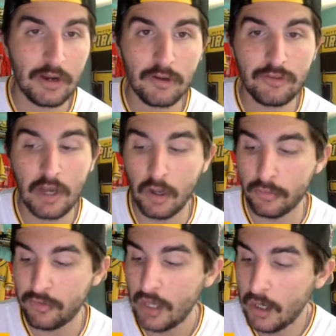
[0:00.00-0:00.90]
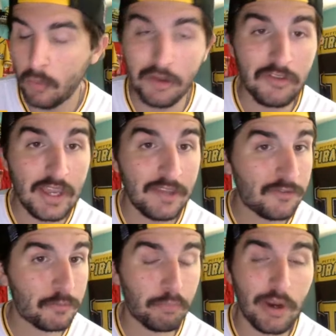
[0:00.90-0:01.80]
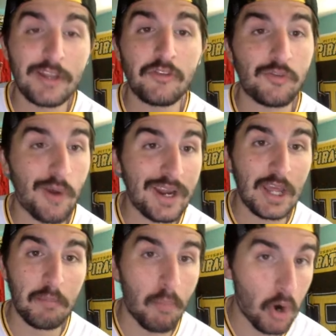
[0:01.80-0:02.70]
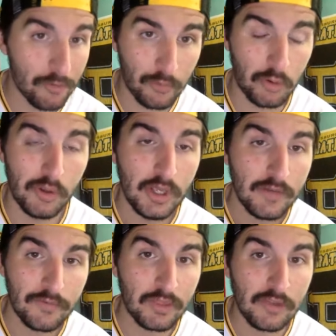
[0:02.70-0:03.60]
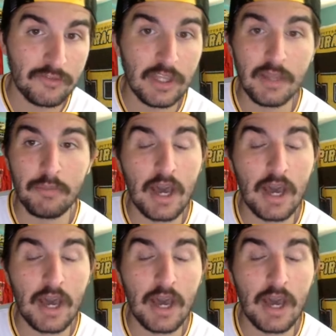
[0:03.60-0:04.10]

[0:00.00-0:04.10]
Jared Jones was a spring training marvel for this team.